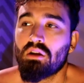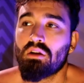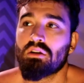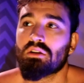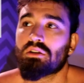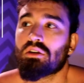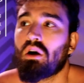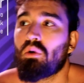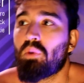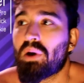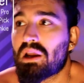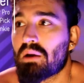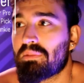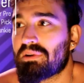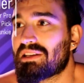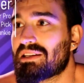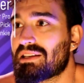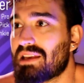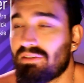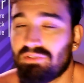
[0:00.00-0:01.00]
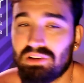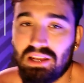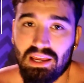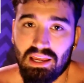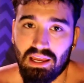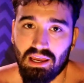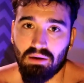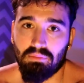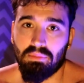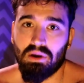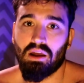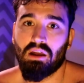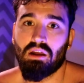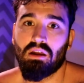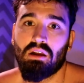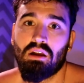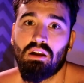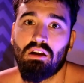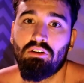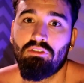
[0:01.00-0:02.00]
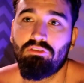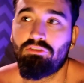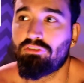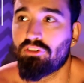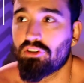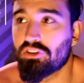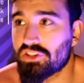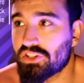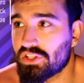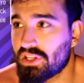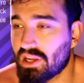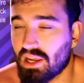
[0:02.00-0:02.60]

So I wake up at 7 a.m. First